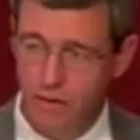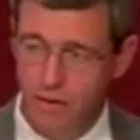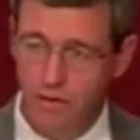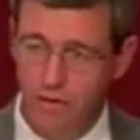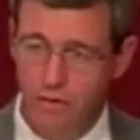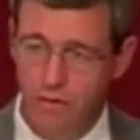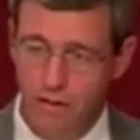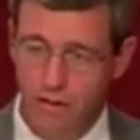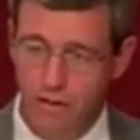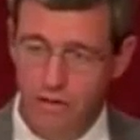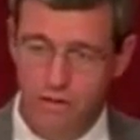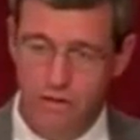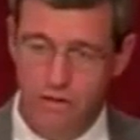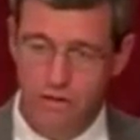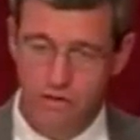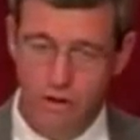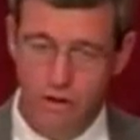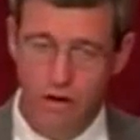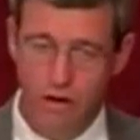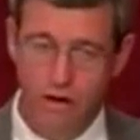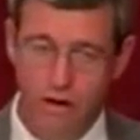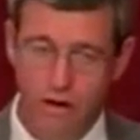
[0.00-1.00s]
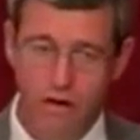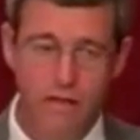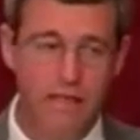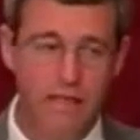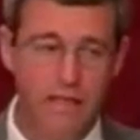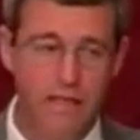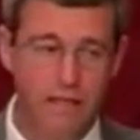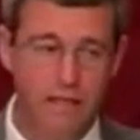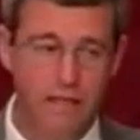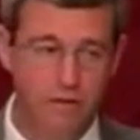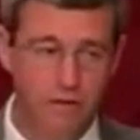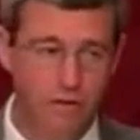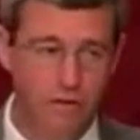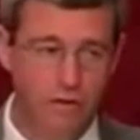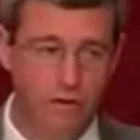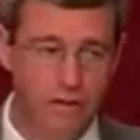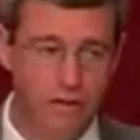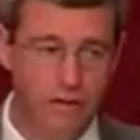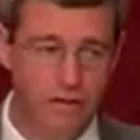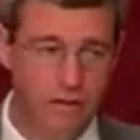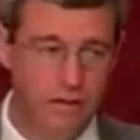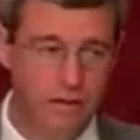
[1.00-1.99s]
who are strong in
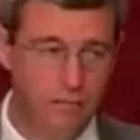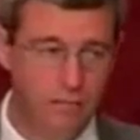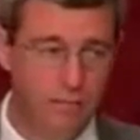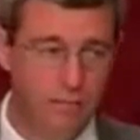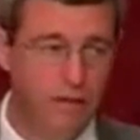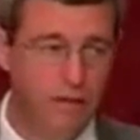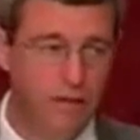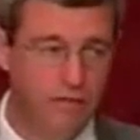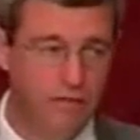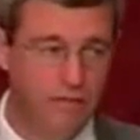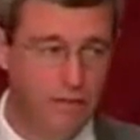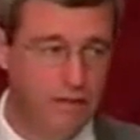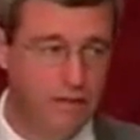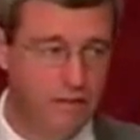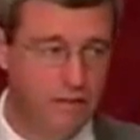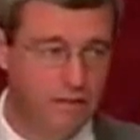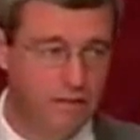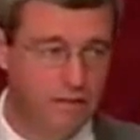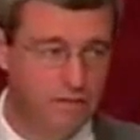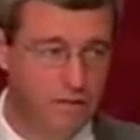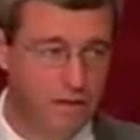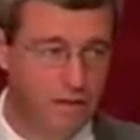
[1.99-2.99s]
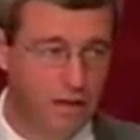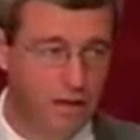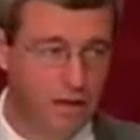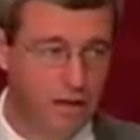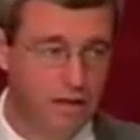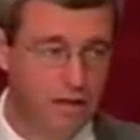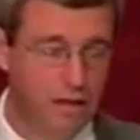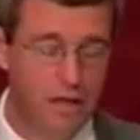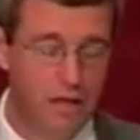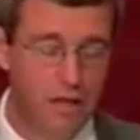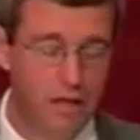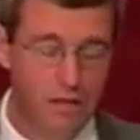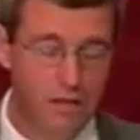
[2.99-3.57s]
trust in the providence of God